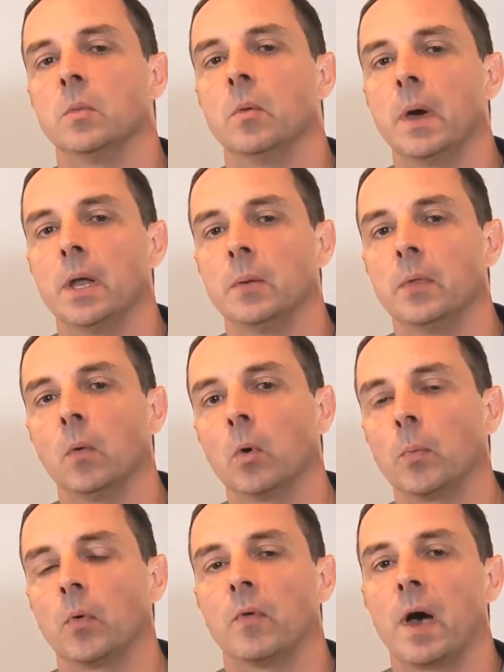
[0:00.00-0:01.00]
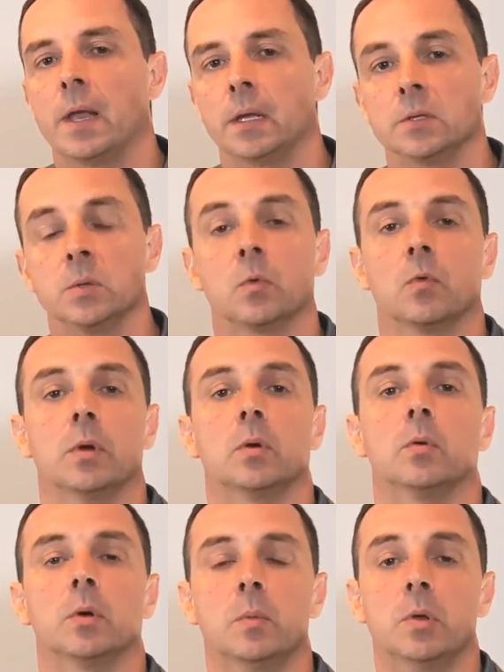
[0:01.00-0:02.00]
at Momentum that we're providing some
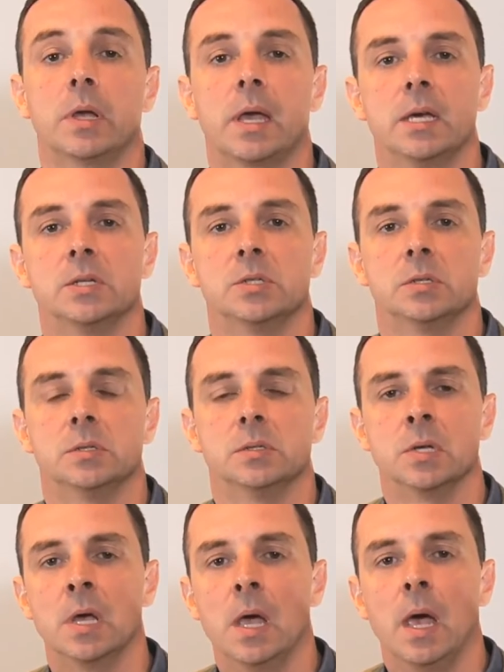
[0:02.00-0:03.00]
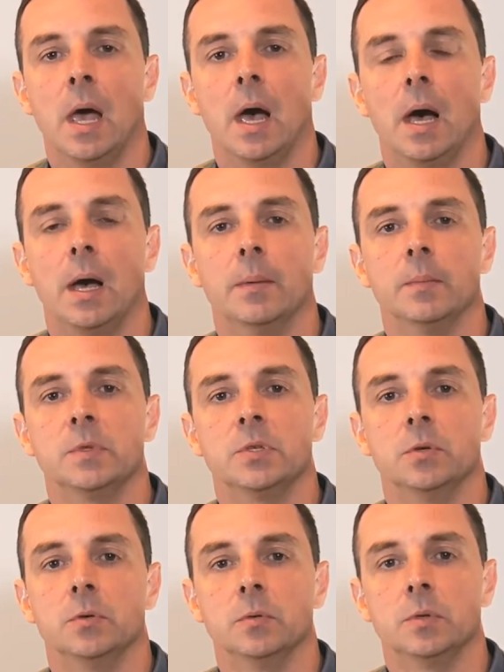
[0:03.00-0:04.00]
critical communications um,
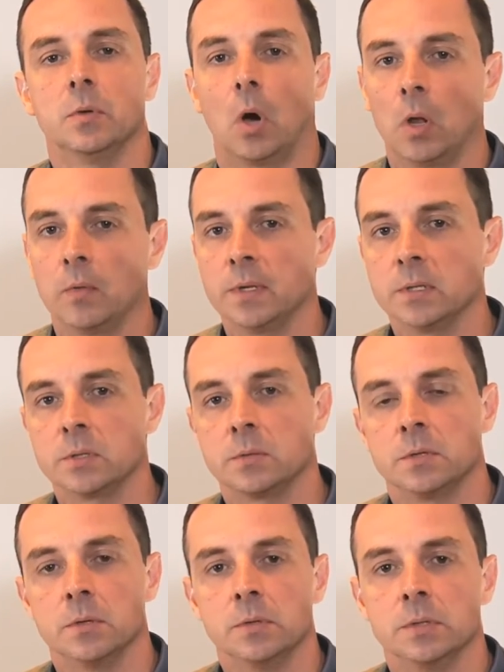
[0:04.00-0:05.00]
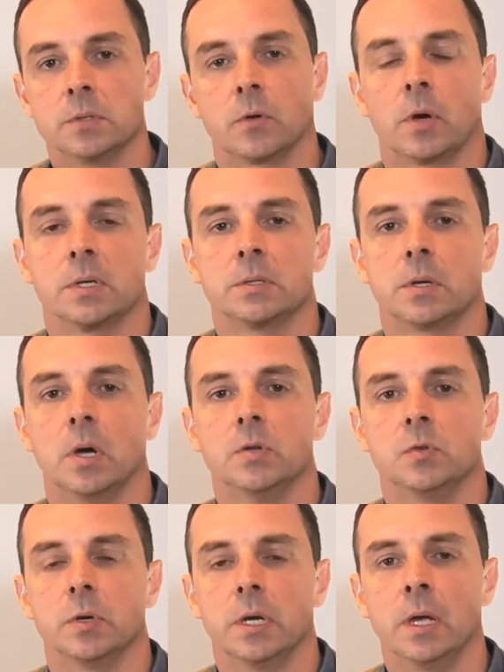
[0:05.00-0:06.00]
to, to all of these students across the
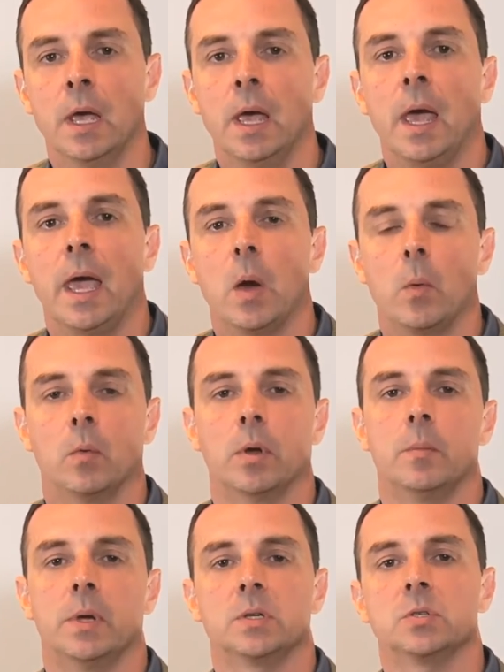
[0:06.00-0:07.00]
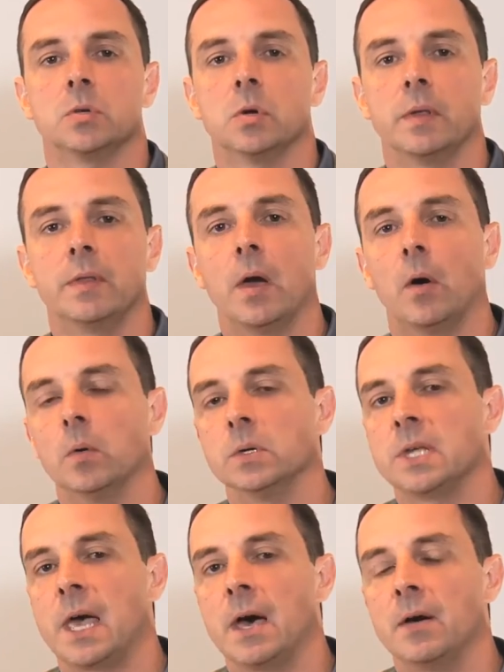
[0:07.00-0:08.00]
country and we want to make sure that they
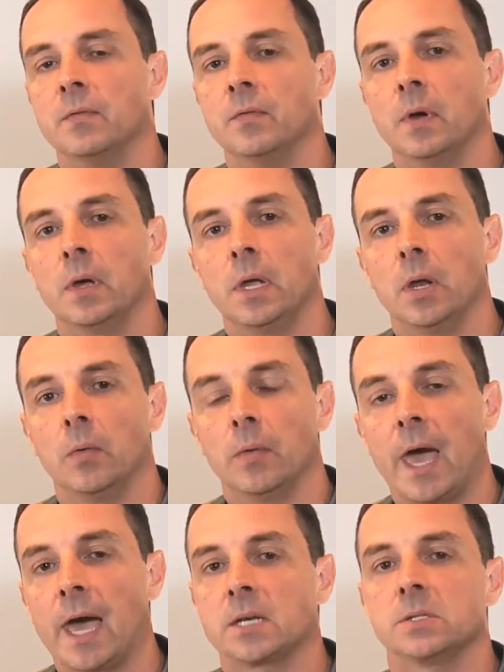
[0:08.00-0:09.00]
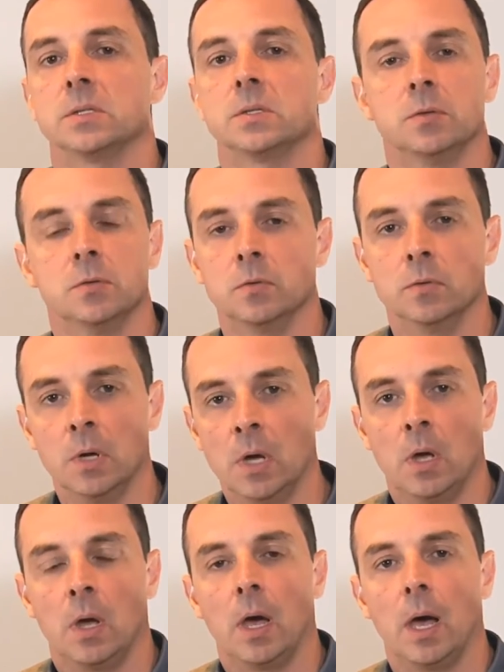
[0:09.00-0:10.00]
always have you know, access to
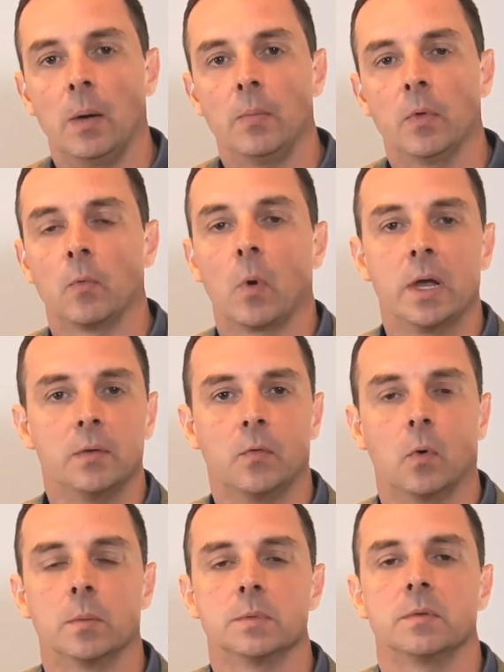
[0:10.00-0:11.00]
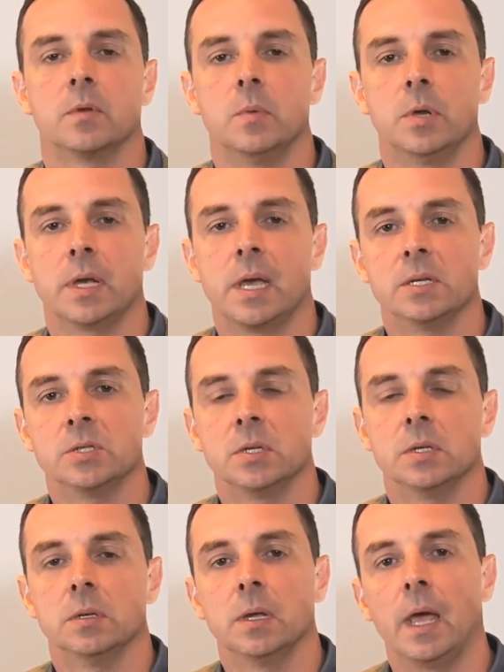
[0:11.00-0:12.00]
uh, the right forms of
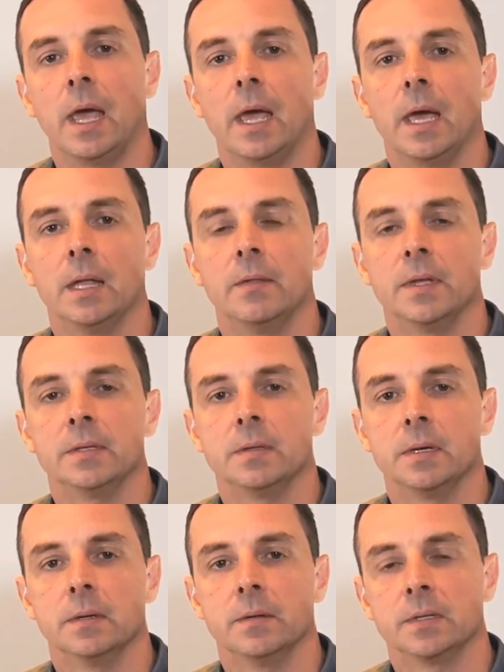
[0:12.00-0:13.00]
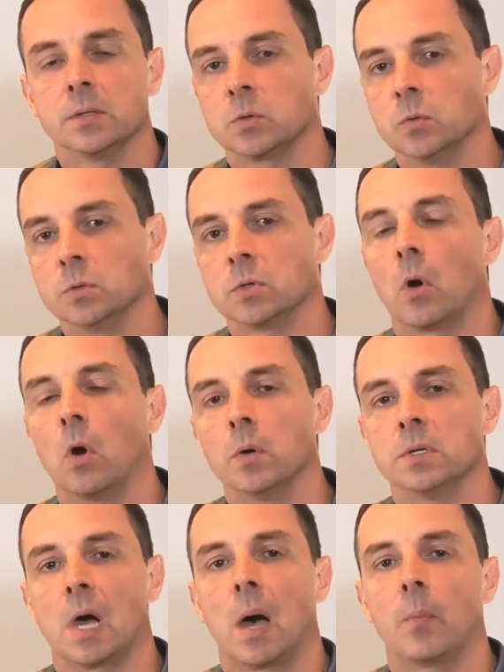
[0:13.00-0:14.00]
communication and that the, that the schools are always